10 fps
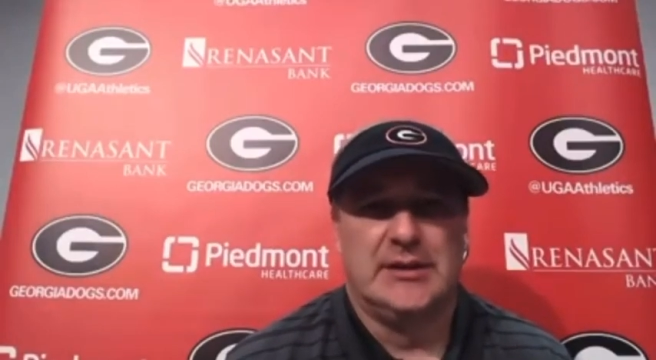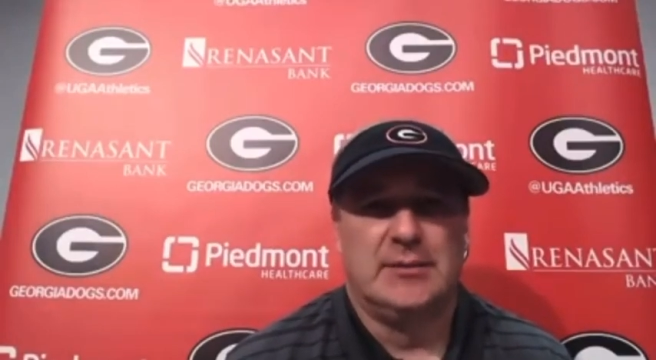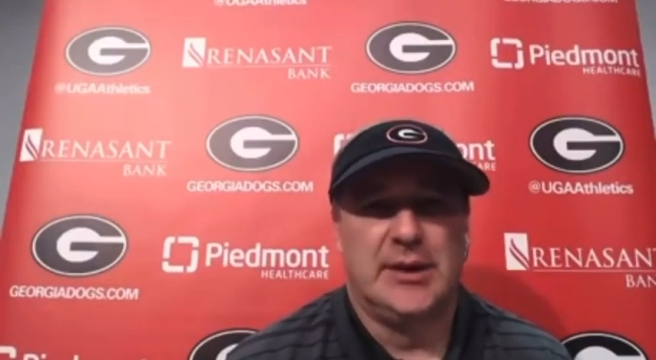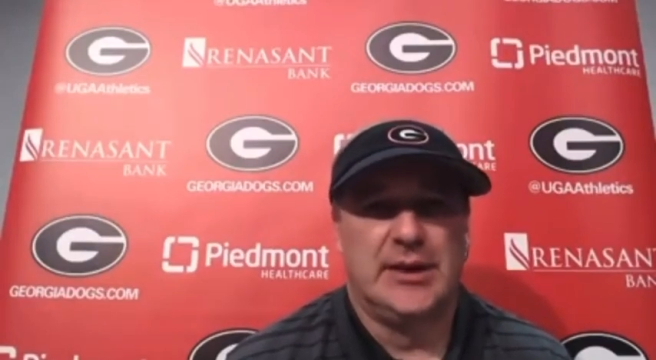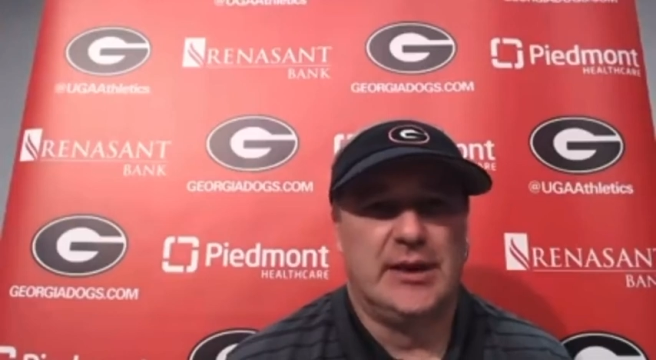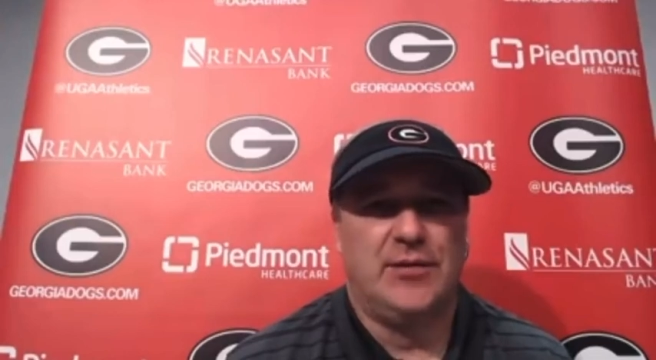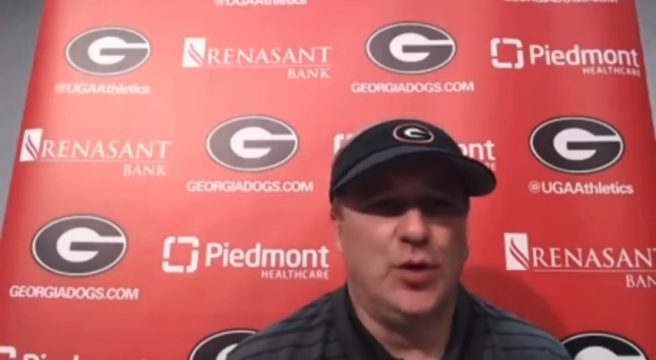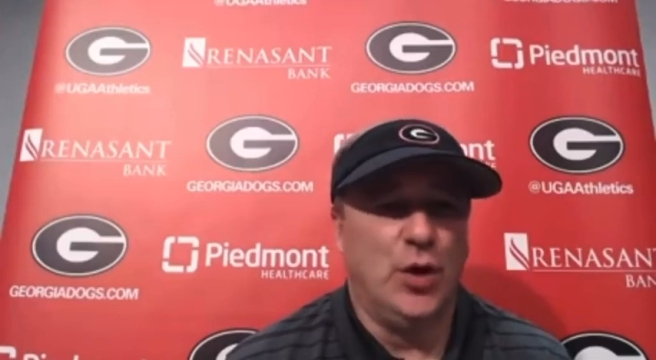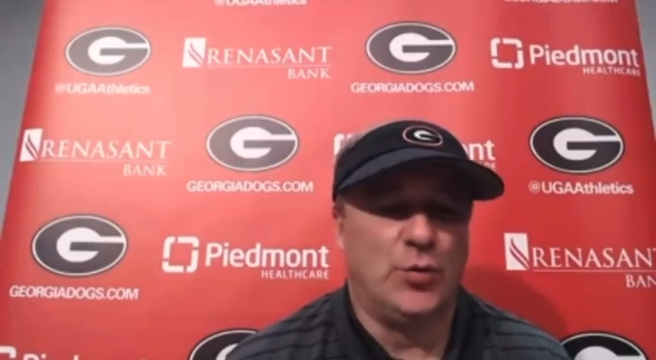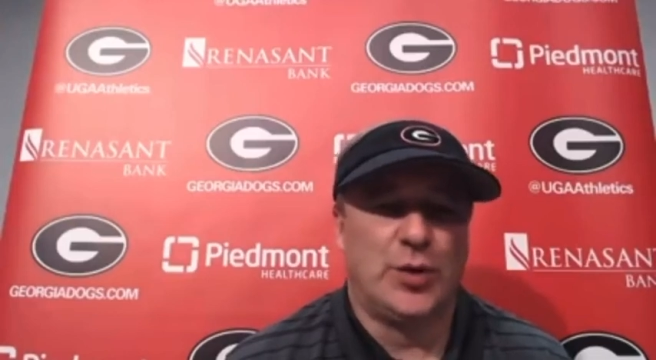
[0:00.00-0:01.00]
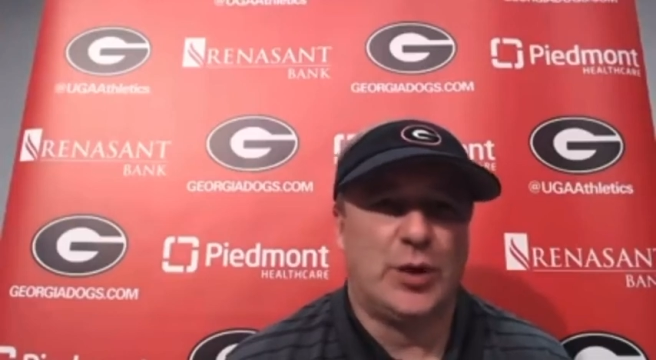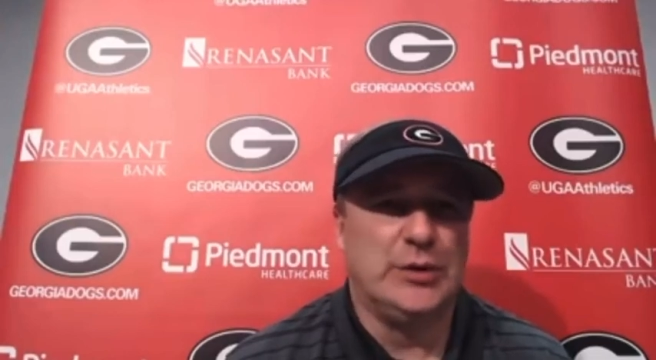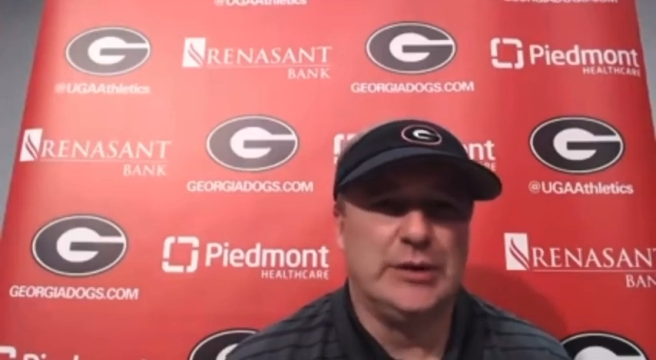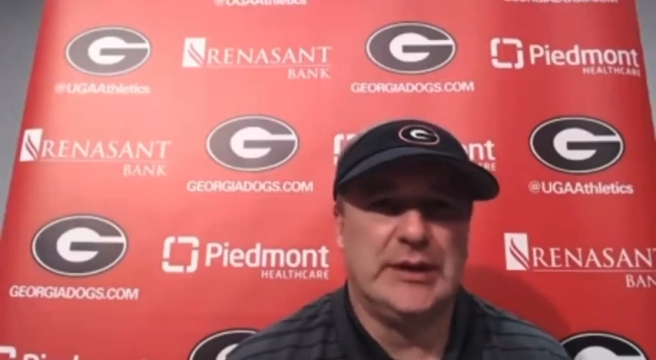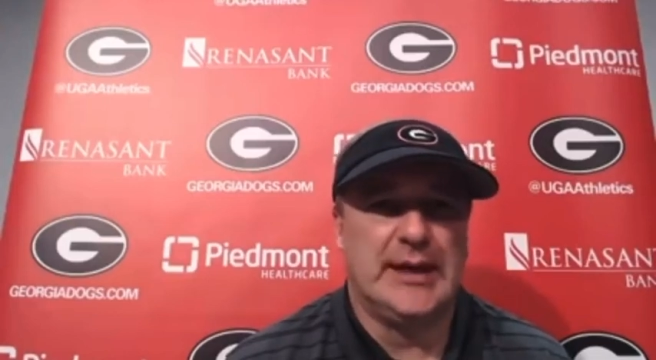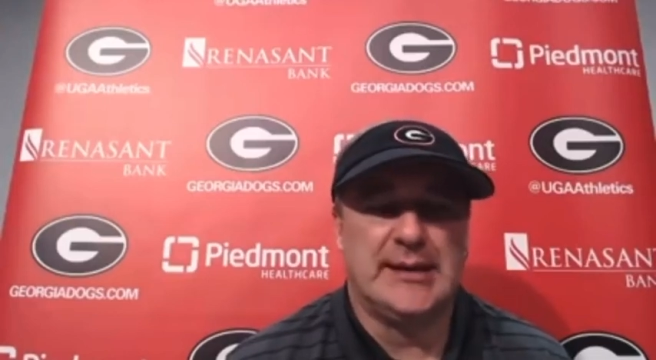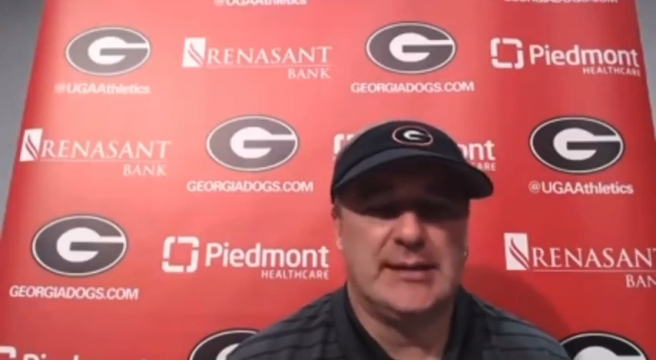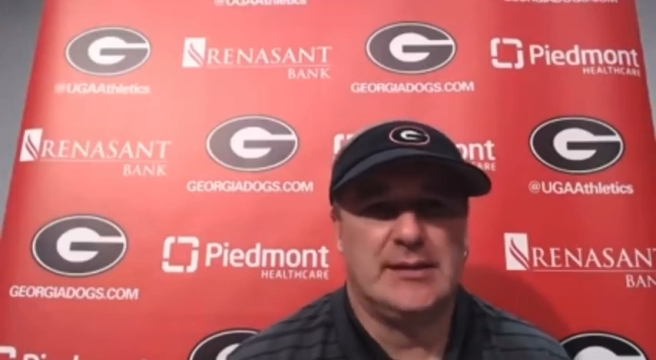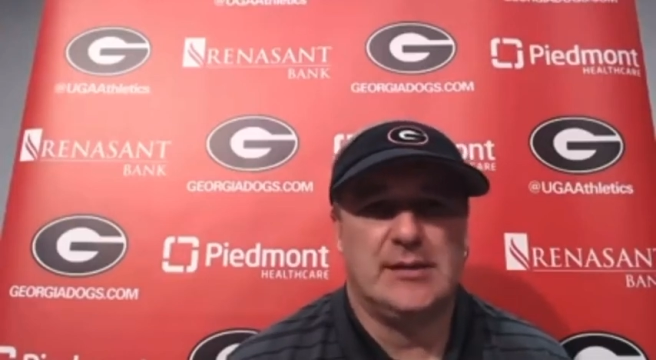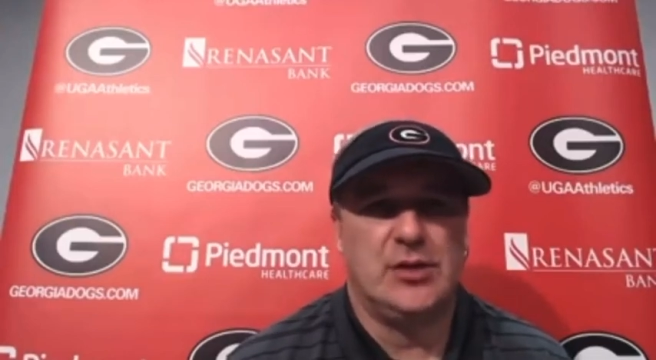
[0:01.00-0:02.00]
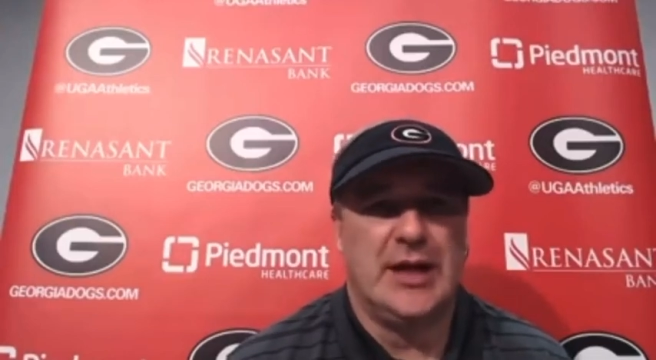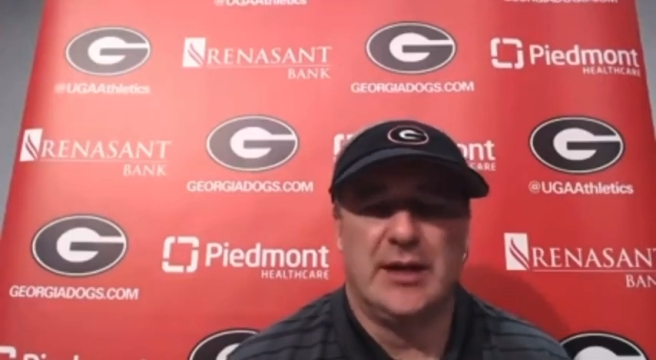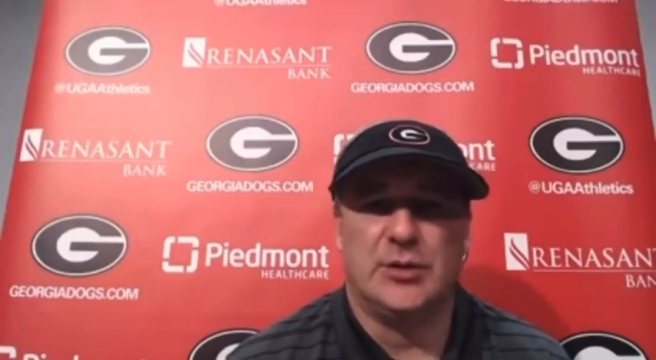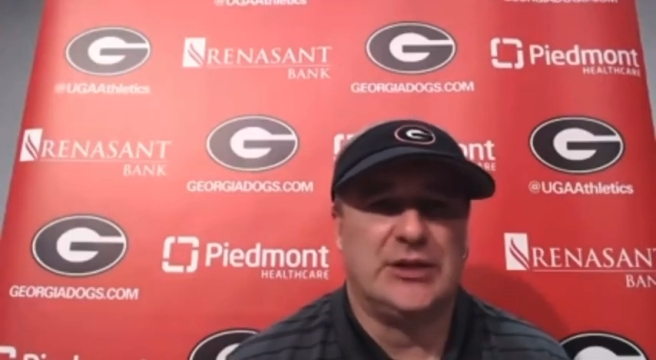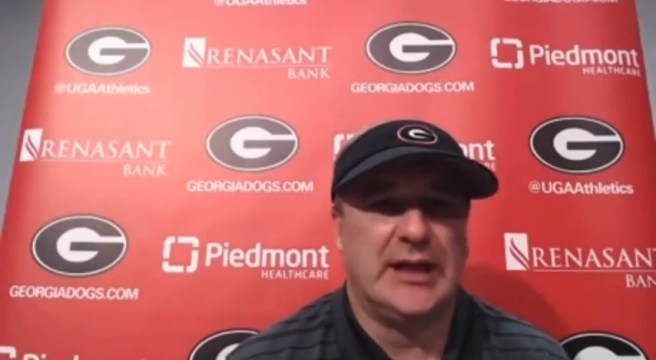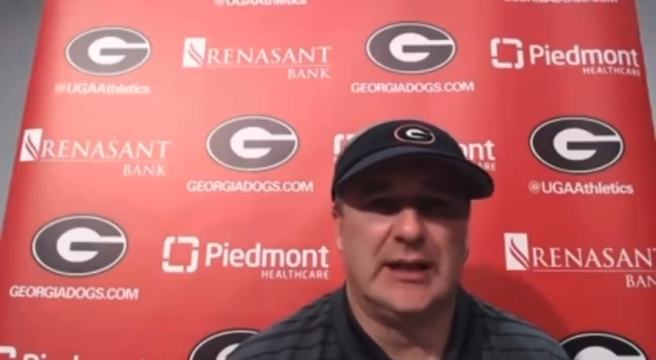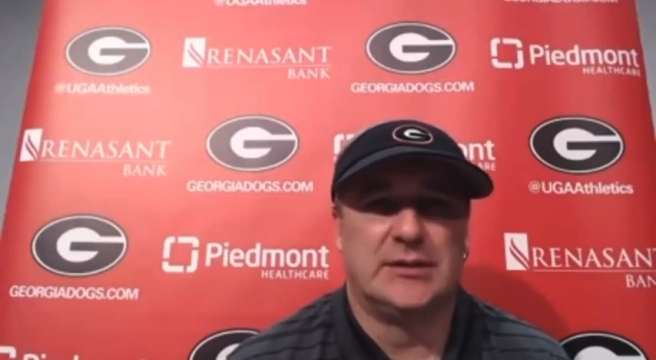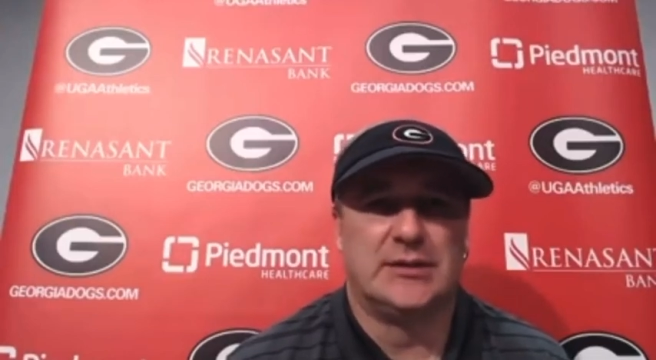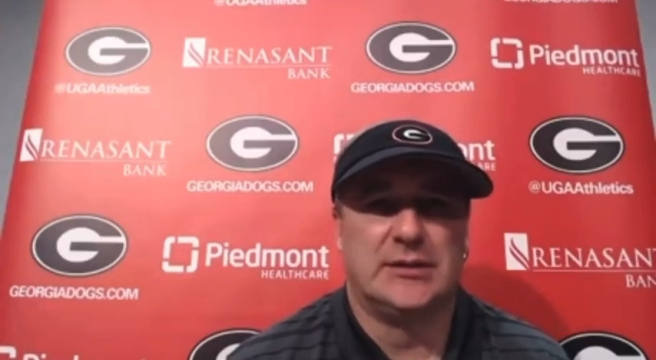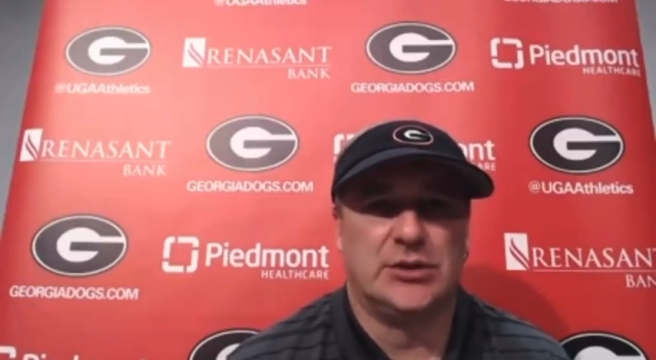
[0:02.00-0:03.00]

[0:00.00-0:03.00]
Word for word: But if you don't recruit, guys, you got no chance.